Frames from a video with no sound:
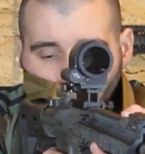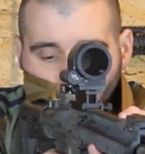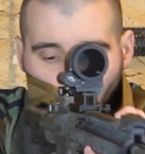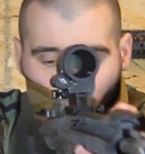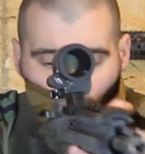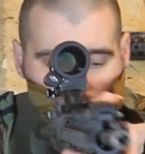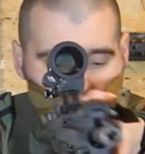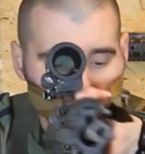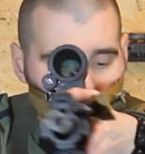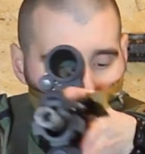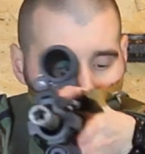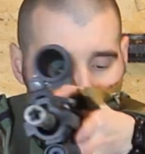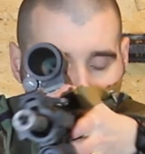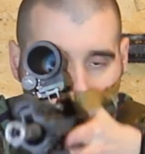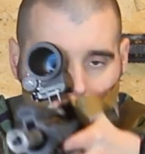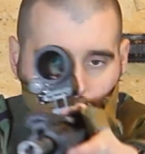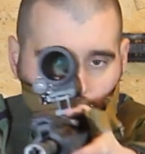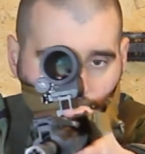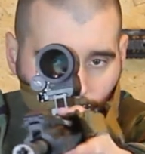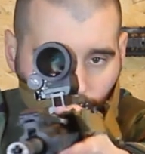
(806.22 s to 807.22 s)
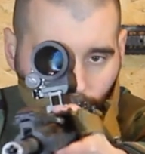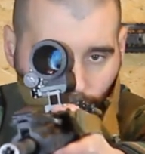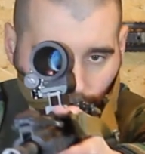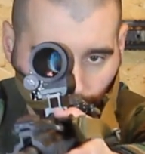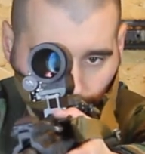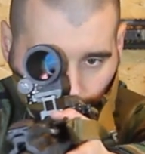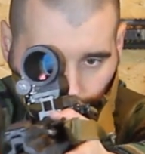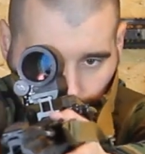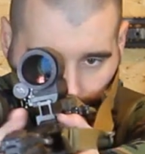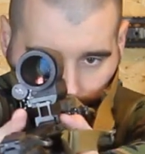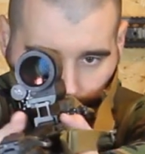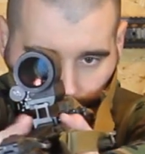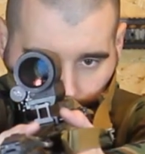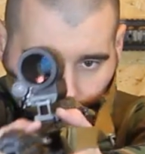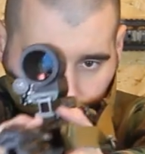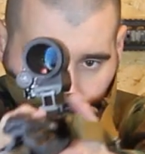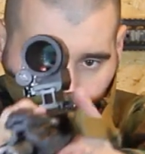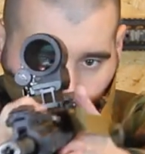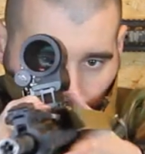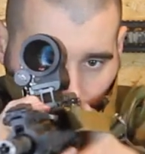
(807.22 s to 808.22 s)
and it doesn't interfere at all
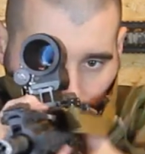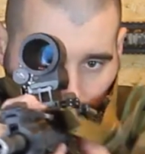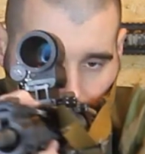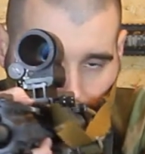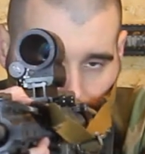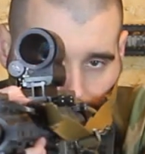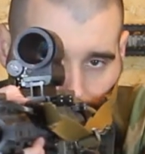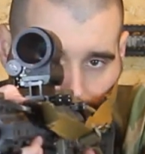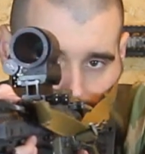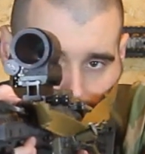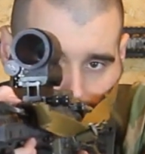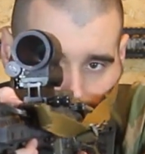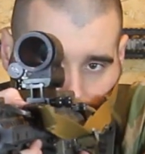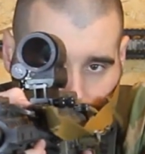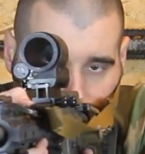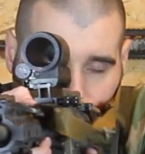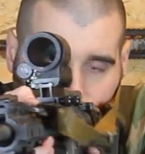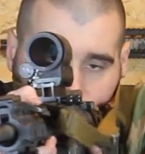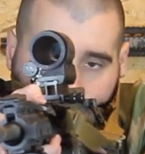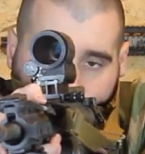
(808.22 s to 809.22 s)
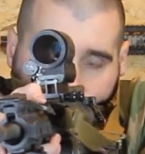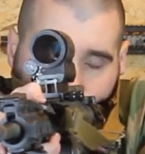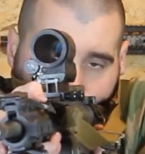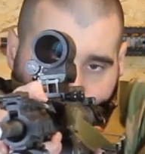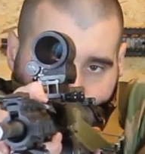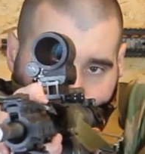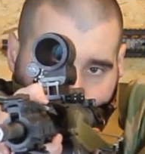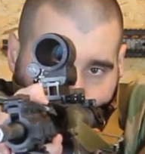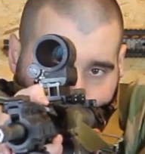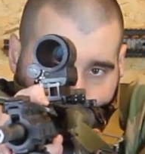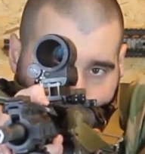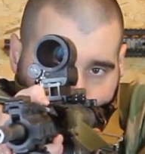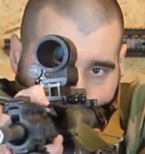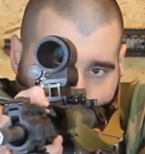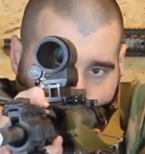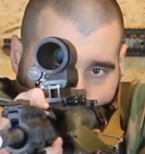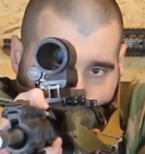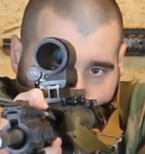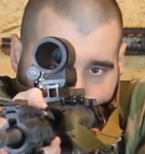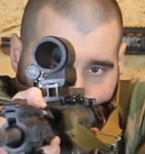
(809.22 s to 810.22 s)
when I'm shouldering my rifle. This
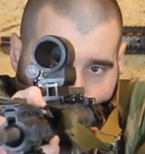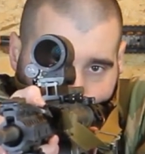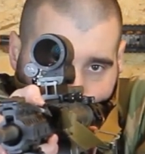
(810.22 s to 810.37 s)
particular